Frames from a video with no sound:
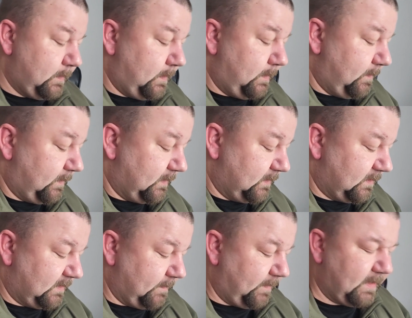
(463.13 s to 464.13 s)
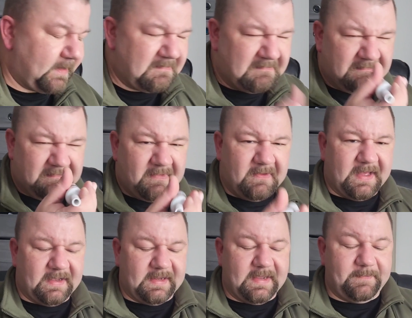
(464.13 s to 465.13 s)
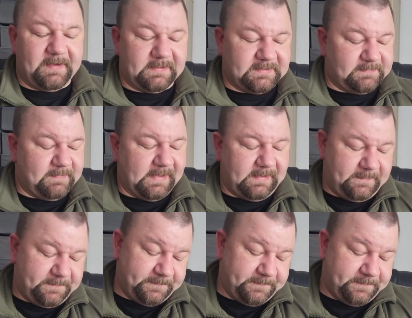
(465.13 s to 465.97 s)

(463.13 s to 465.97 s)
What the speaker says: Let me disassemble it. Well, chemical smell.